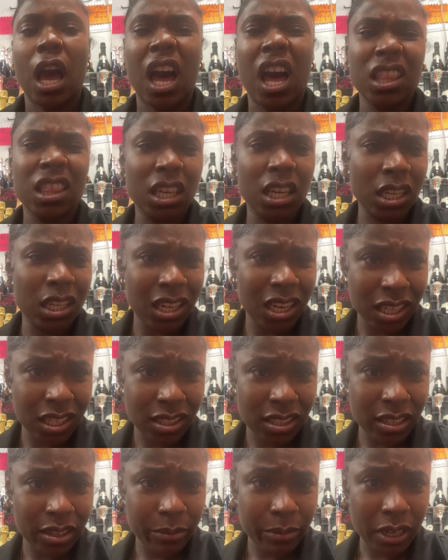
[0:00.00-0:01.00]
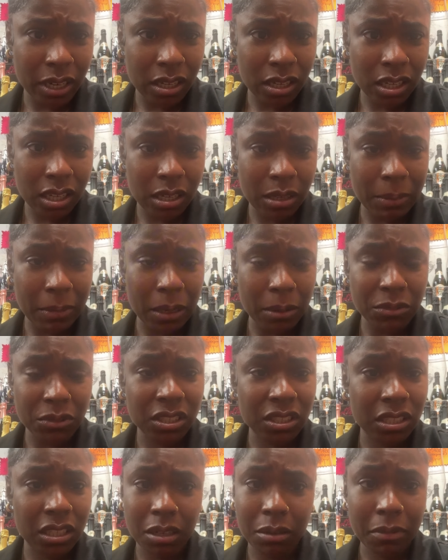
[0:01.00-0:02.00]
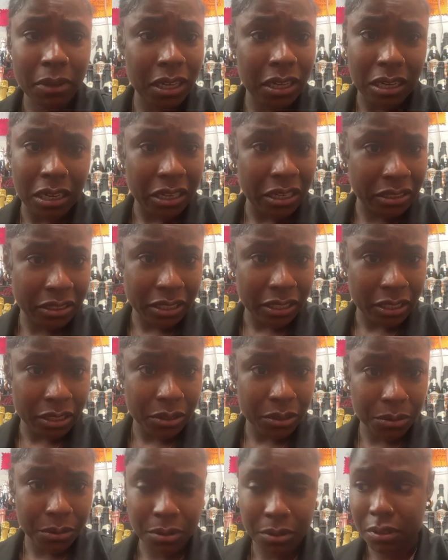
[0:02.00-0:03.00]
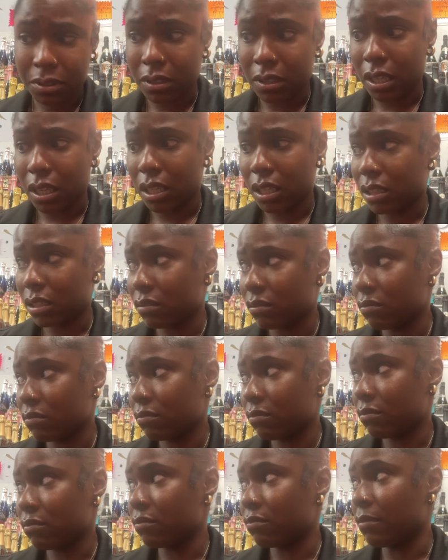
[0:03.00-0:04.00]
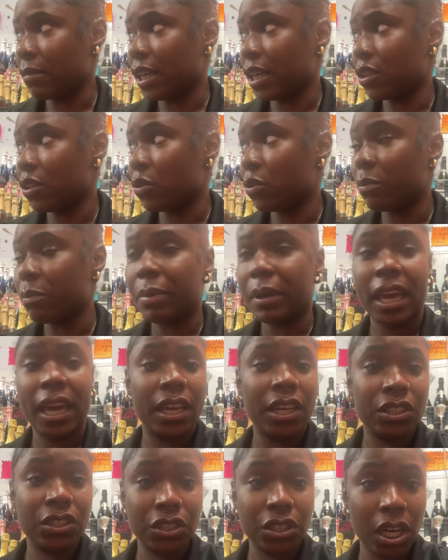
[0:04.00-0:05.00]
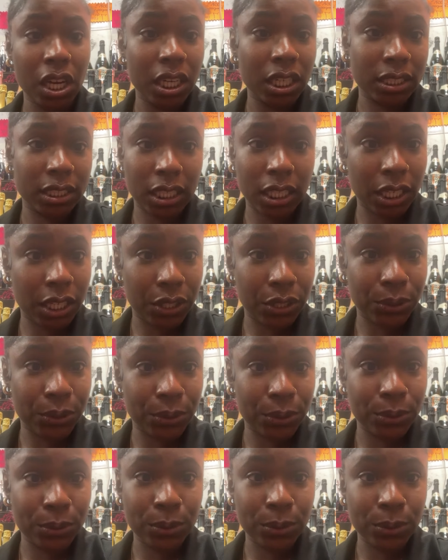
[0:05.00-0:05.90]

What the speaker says: I think next time when I come, I'm just gonna make cocktails. Like, make a little batch cocktail.